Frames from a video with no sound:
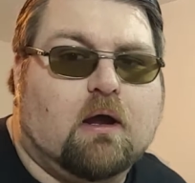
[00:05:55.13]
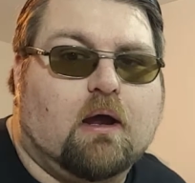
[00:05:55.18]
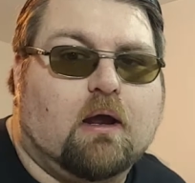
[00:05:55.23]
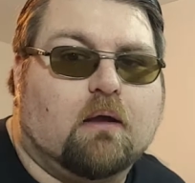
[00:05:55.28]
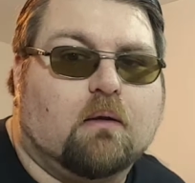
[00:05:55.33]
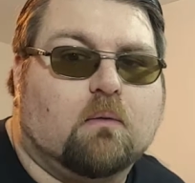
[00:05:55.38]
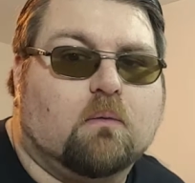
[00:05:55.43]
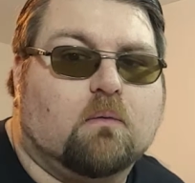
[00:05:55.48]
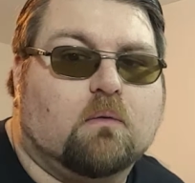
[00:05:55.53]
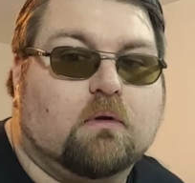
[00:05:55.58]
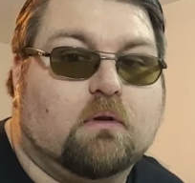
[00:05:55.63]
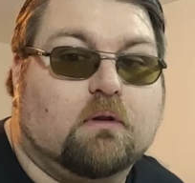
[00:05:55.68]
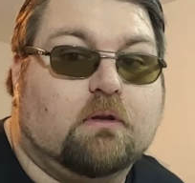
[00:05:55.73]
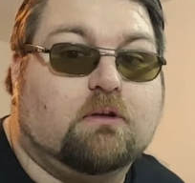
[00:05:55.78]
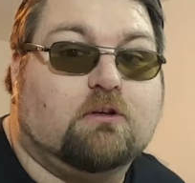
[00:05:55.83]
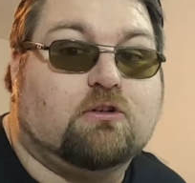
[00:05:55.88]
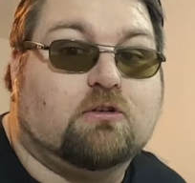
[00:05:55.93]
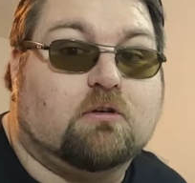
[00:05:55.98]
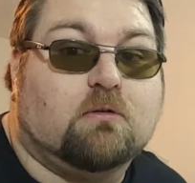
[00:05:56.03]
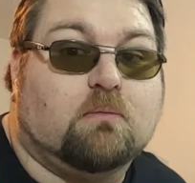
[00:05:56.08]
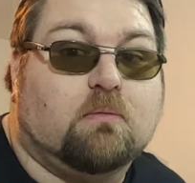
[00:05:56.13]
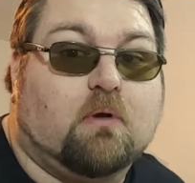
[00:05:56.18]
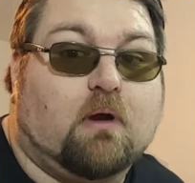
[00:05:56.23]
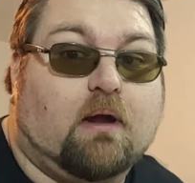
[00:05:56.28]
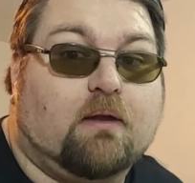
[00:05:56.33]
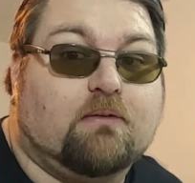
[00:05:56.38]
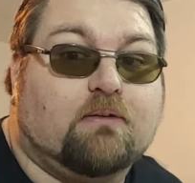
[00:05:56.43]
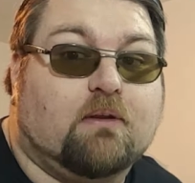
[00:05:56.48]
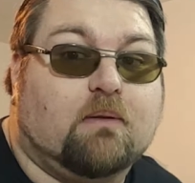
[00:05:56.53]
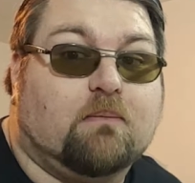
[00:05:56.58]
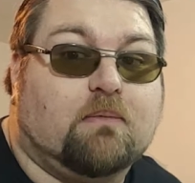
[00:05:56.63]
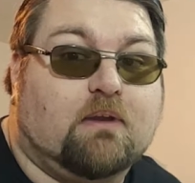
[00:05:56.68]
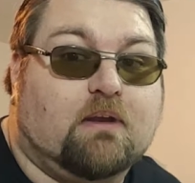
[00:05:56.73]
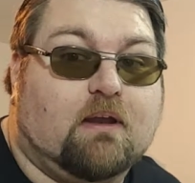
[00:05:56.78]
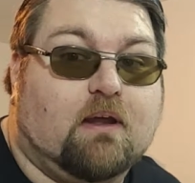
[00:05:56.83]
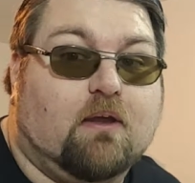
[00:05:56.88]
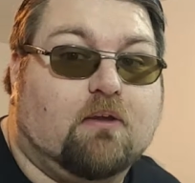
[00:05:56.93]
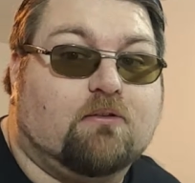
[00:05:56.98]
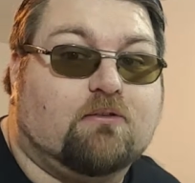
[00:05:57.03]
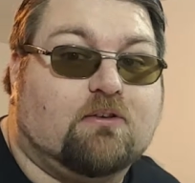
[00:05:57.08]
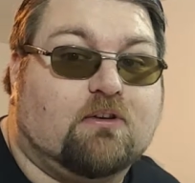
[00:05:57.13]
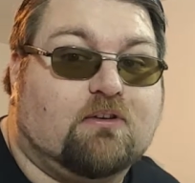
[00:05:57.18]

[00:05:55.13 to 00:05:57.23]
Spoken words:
I really should have brought something else